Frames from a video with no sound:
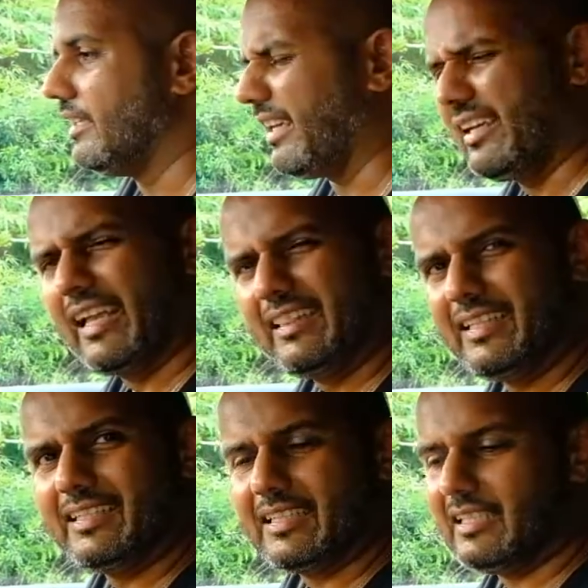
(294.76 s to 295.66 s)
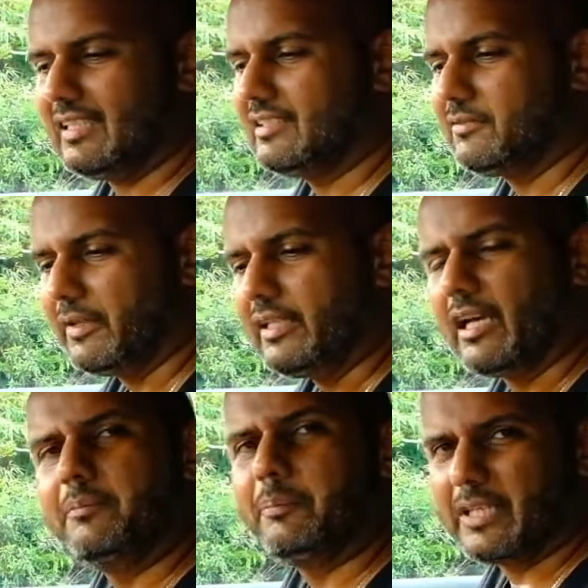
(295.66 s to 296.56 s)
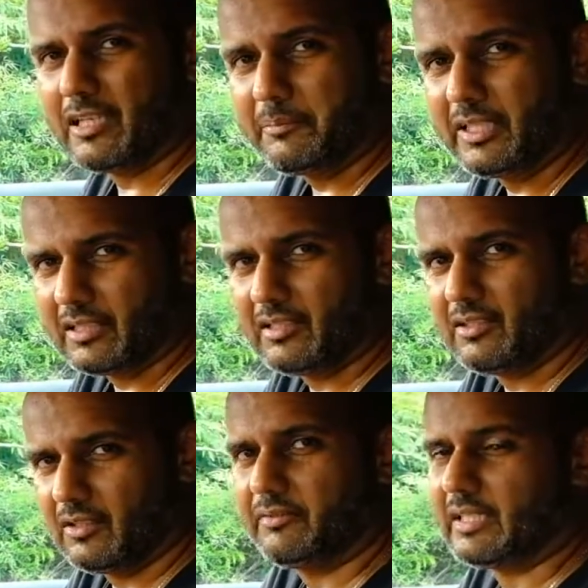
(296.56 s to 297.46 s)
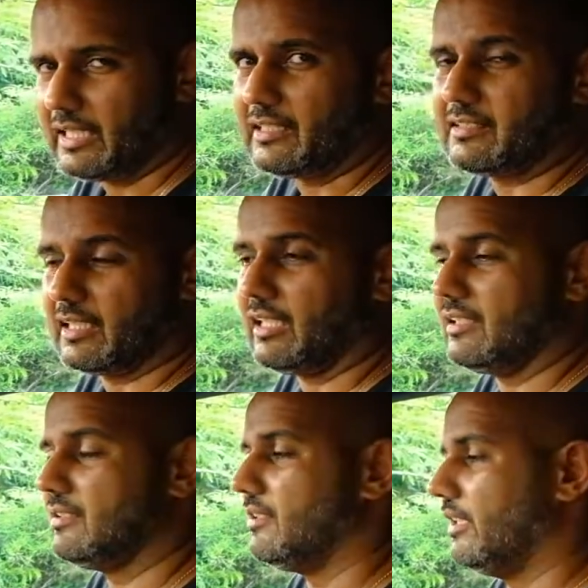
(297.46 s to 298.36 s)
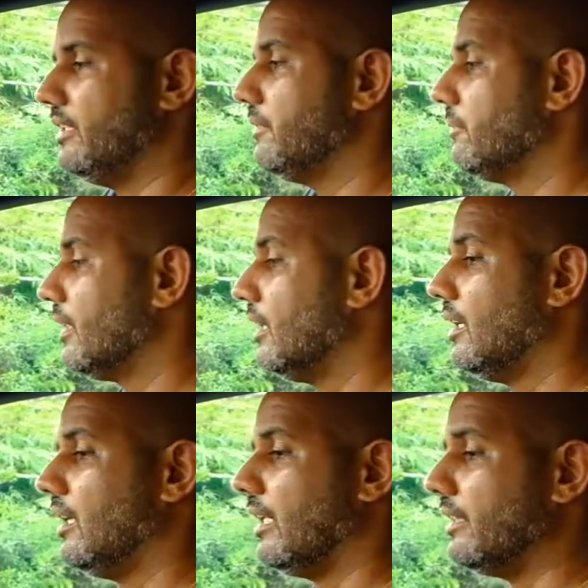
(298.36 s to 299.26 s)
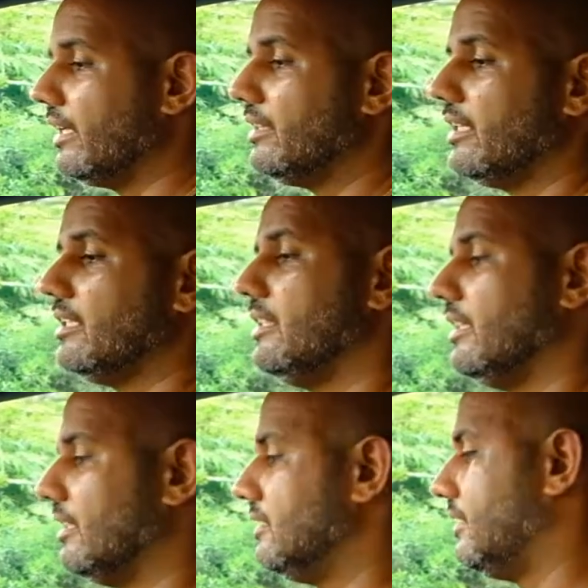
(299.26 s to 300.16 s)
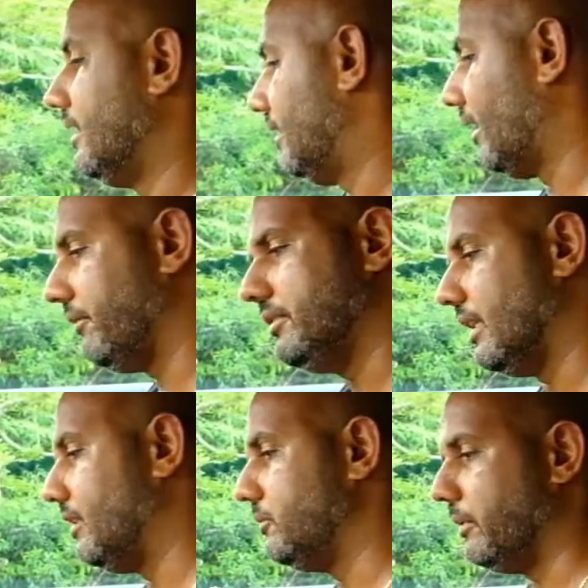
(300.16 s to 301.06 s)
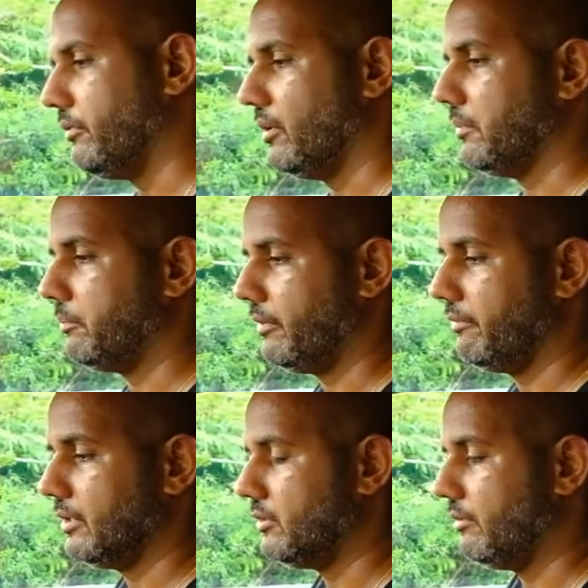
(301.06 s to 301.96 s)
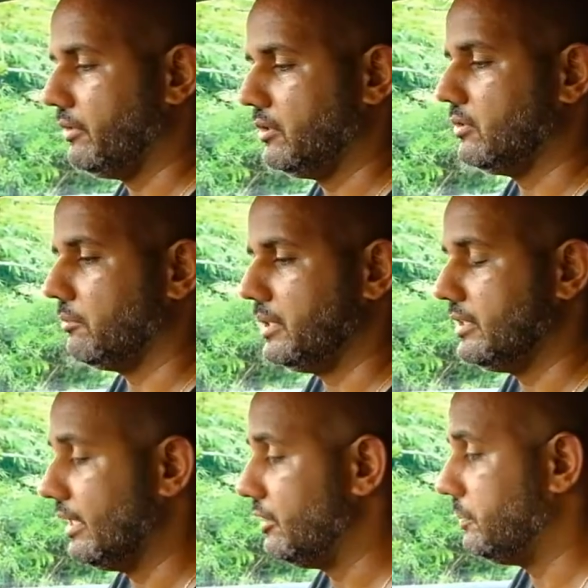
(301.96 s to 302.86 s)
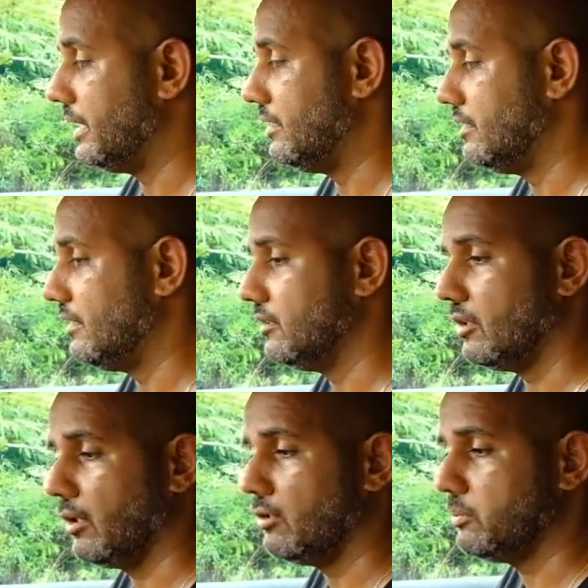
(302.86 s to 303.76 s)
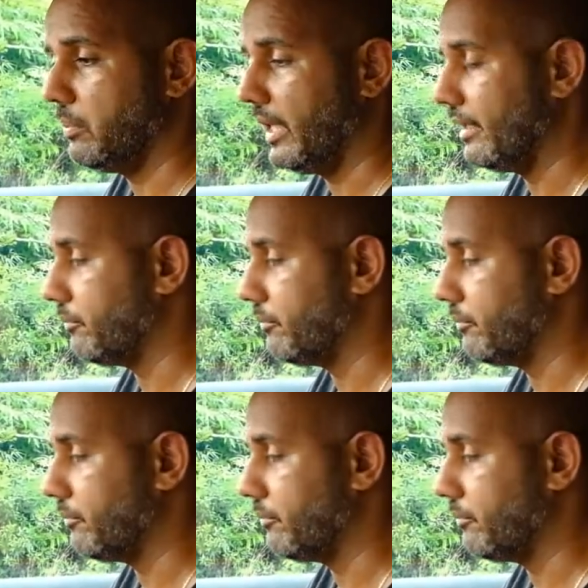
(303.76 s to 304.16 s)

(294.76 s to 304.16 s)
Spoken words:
I think it's very unbecoming of an S-Class, right? And then the other thing is that I've said this before in my previous reviews of Mercedes-Benzes, this gloss black